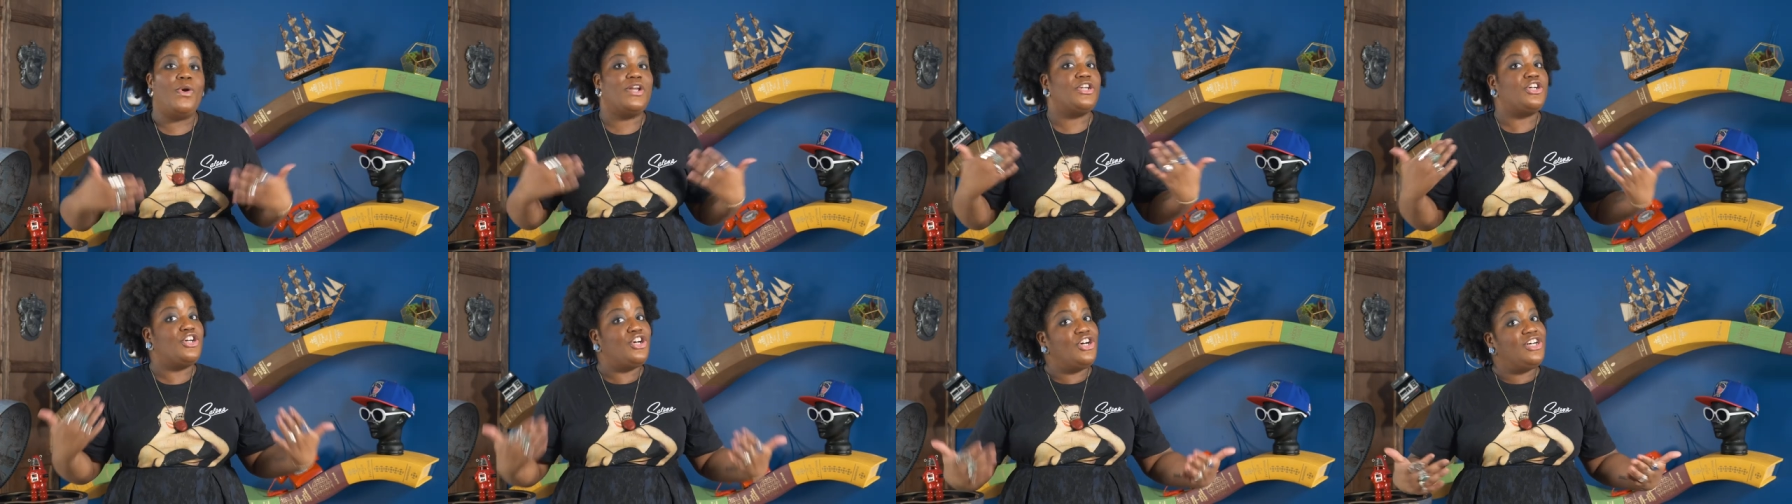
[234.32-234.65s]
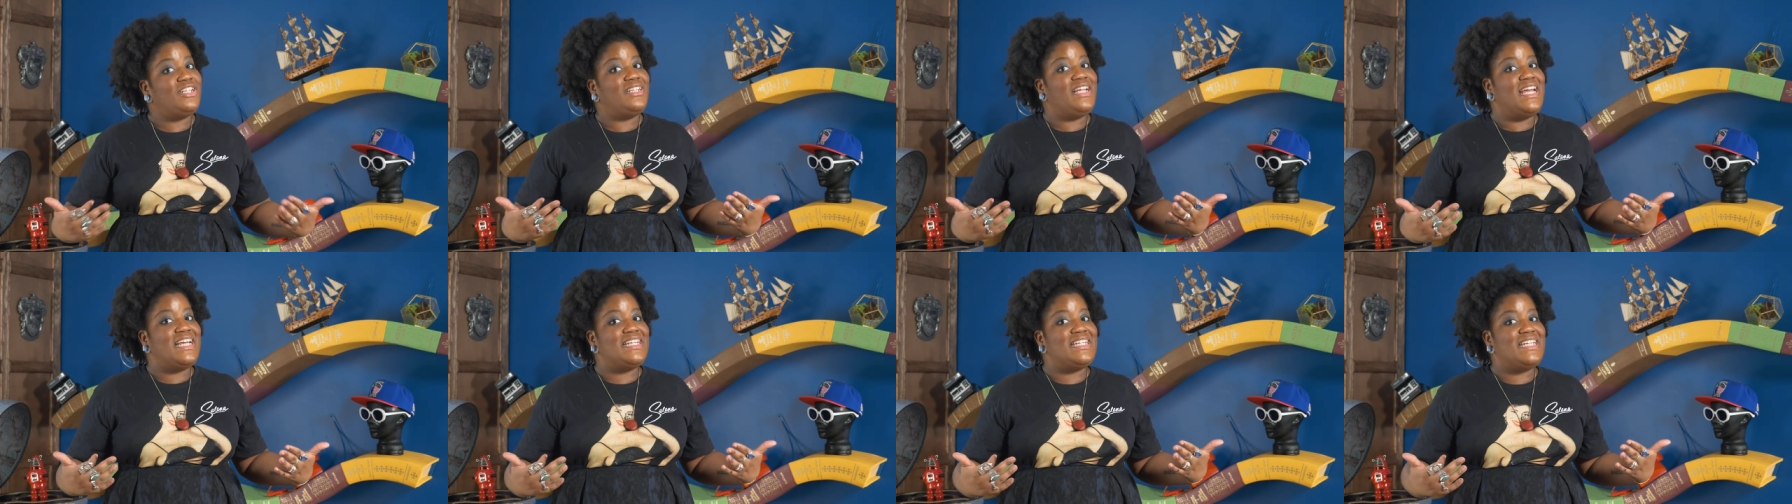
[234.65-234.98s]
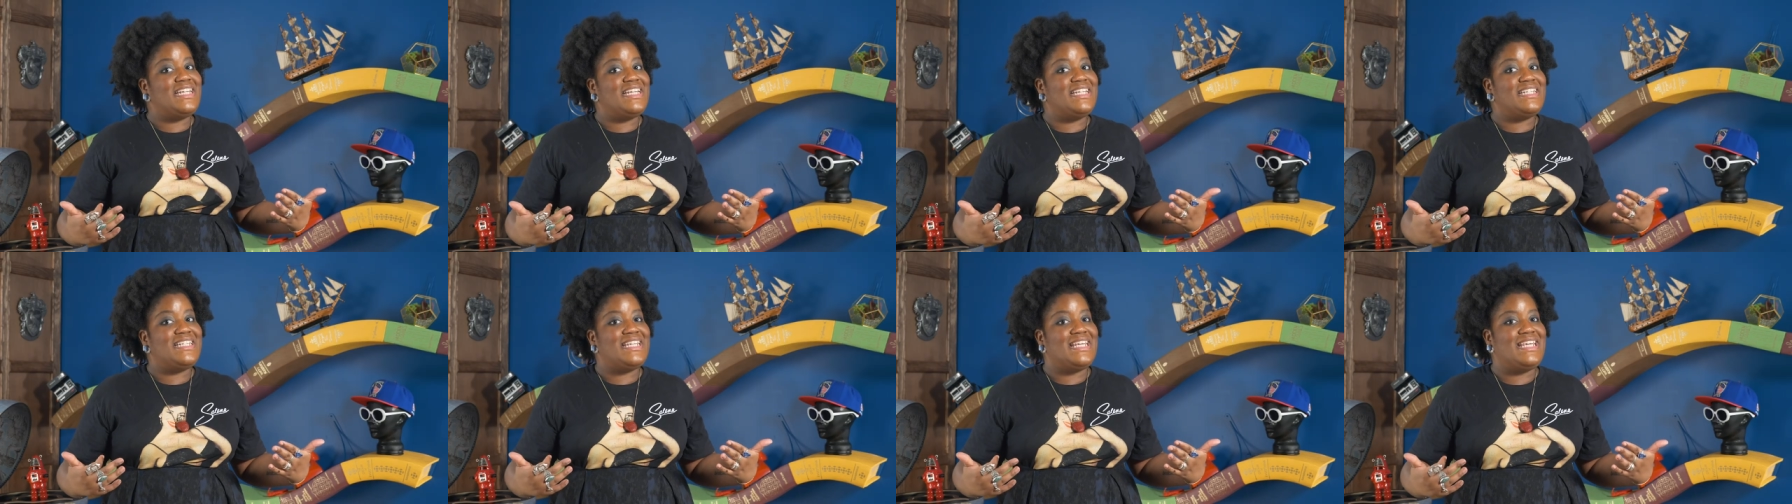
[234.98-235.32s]
When Cook
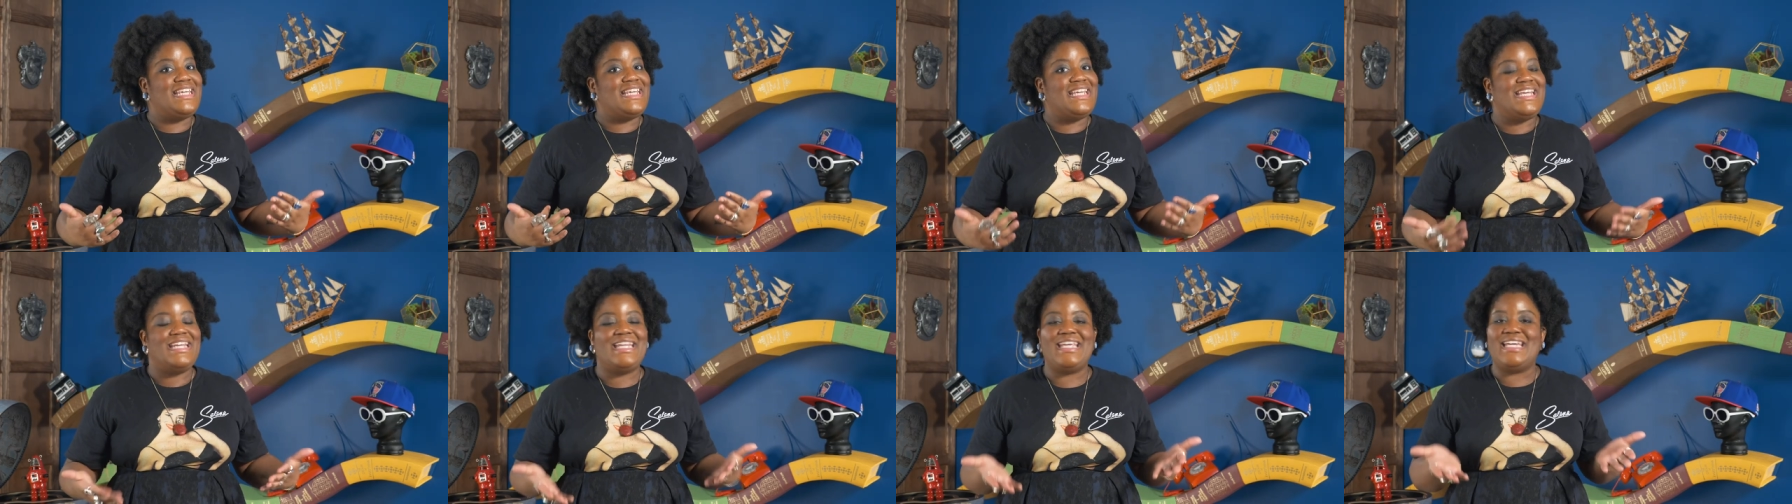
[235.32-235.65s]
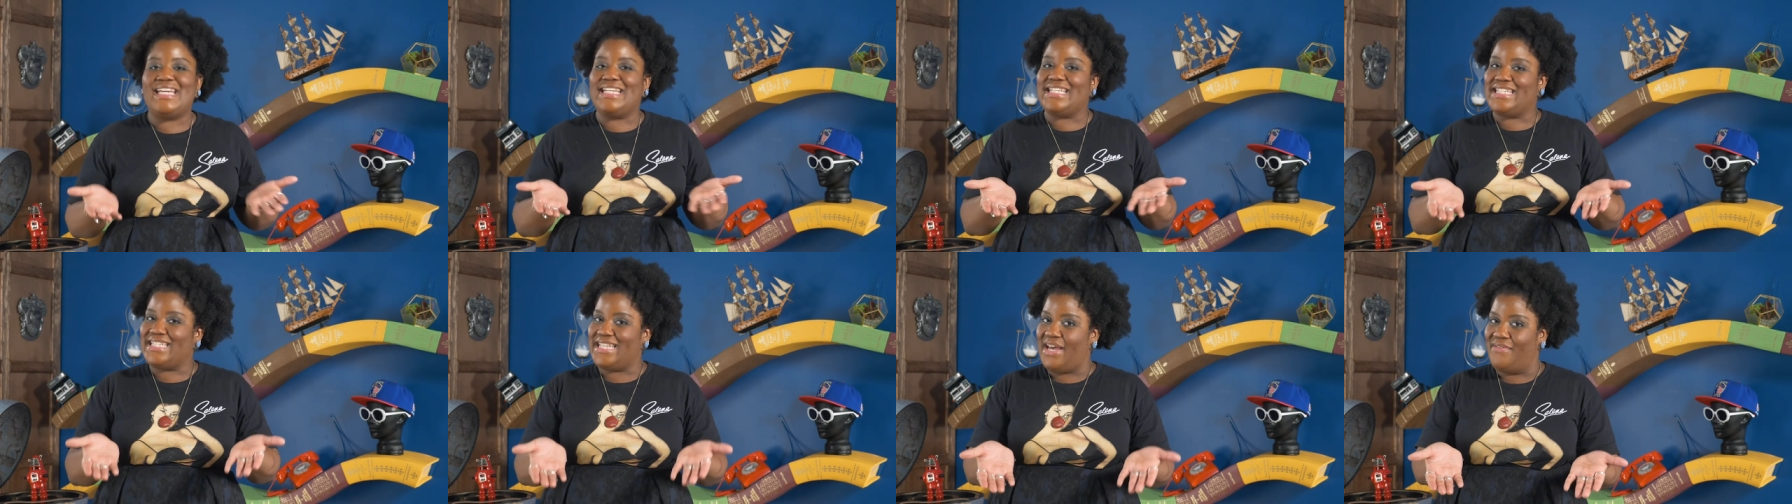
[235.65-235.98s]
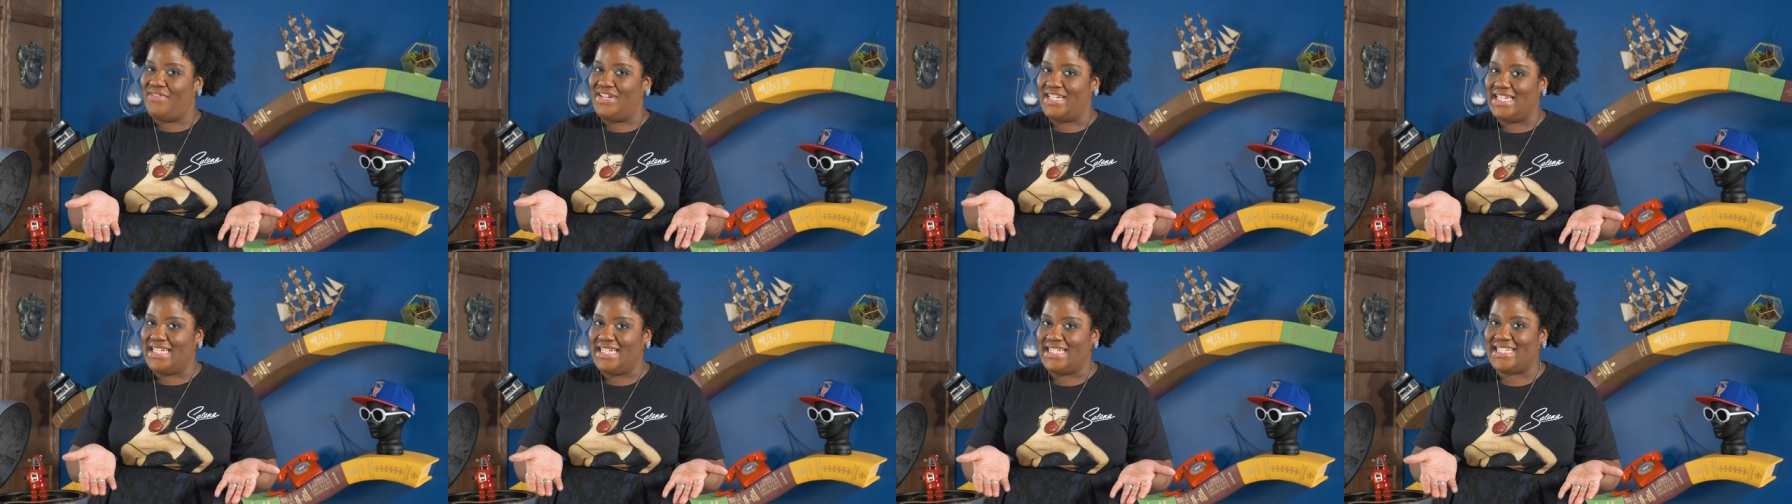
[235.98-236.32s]
landed in Tahiti in
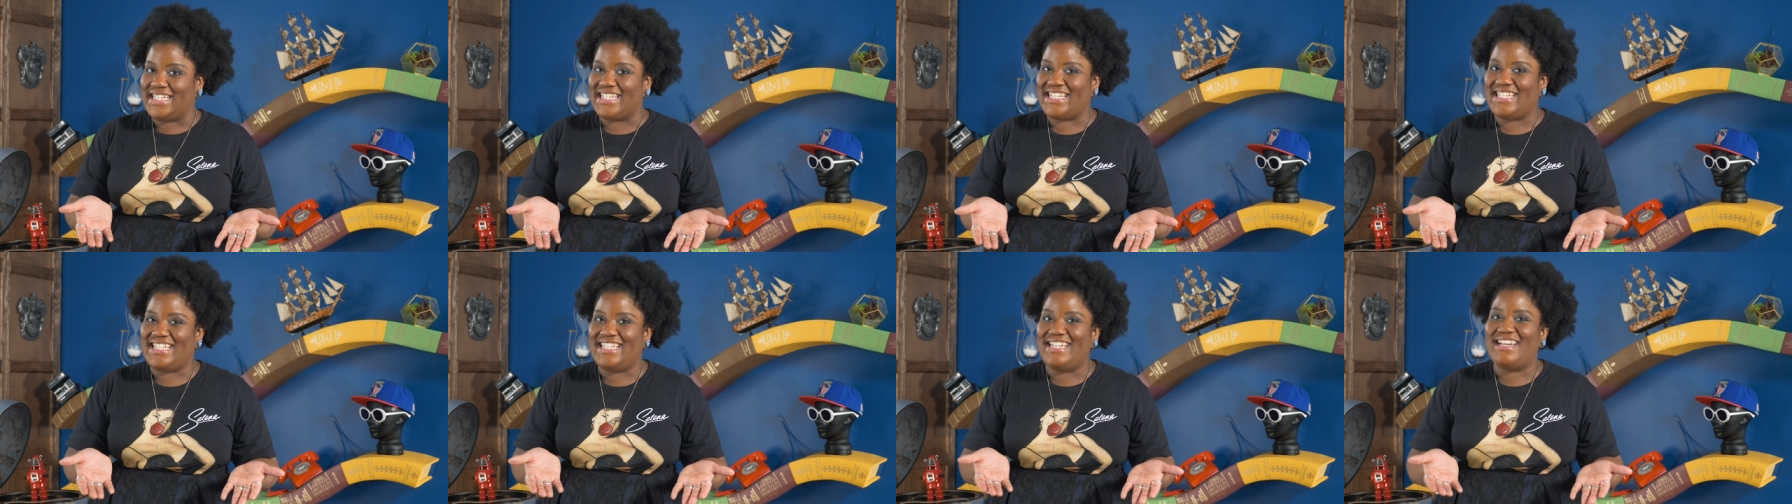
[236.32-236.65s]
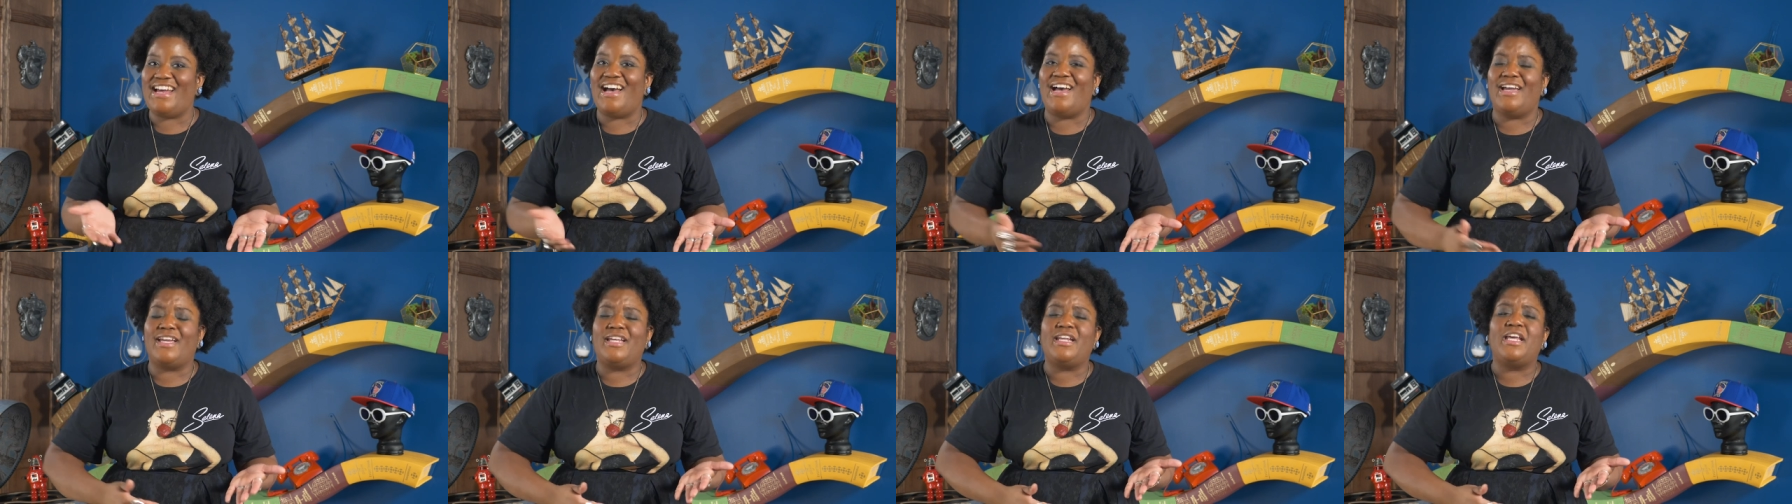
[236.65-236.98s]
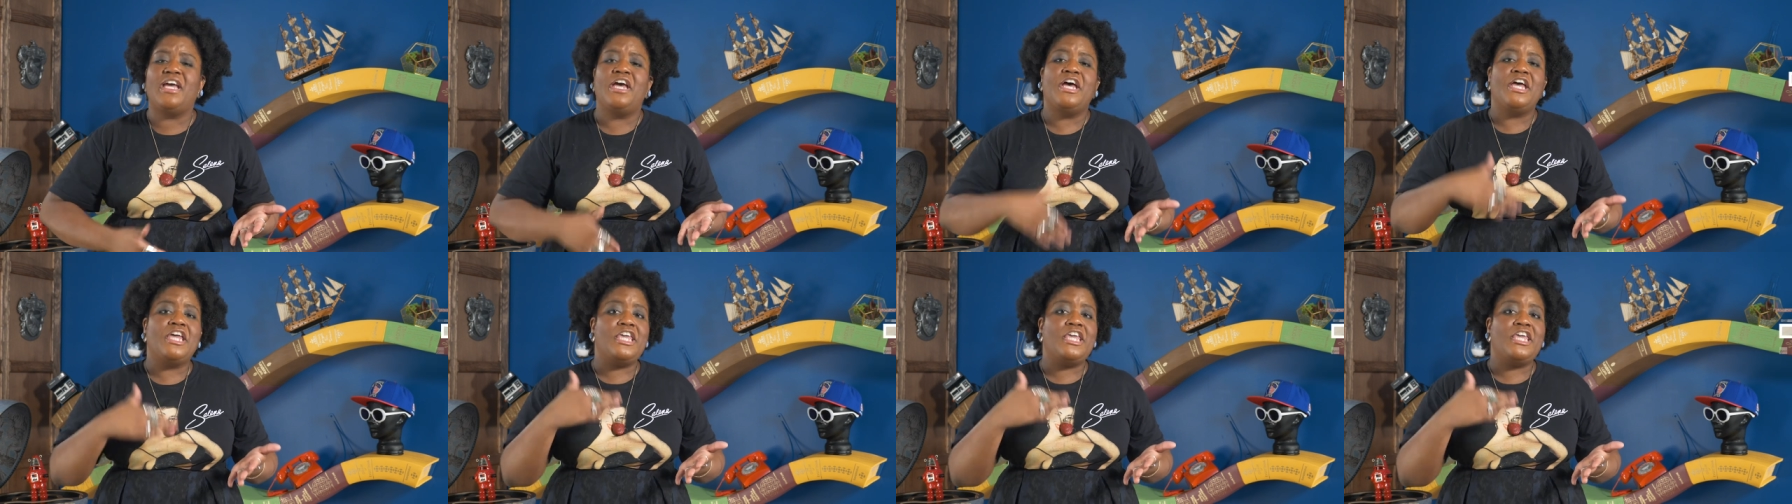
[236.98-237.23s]
1769,